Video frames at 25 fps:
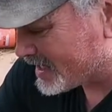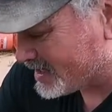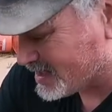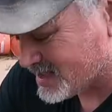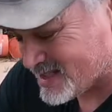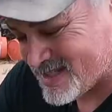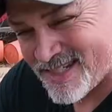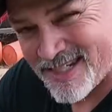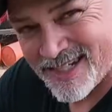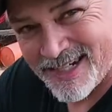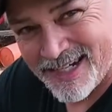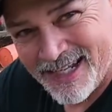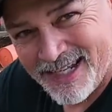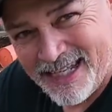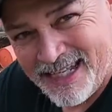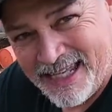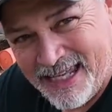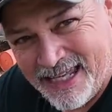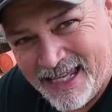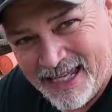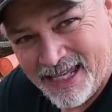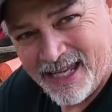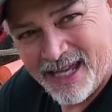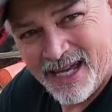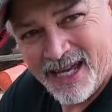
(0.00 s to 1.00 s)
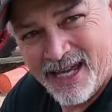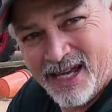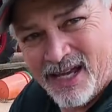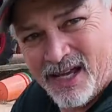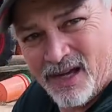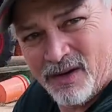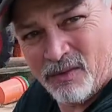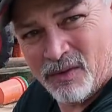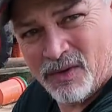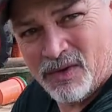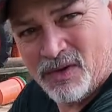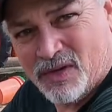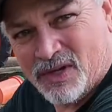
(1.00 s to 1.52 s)
a sling
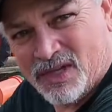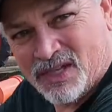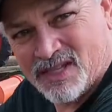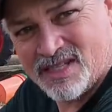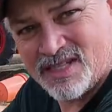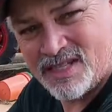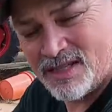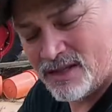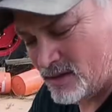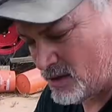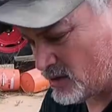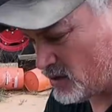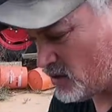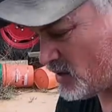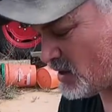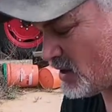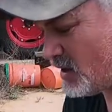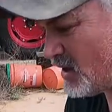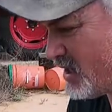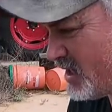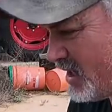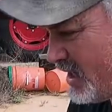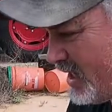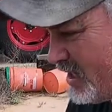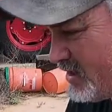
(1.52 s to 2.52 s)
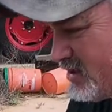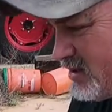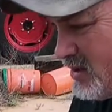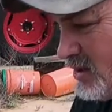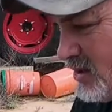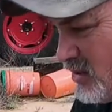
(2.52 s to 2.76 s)
where you can connect to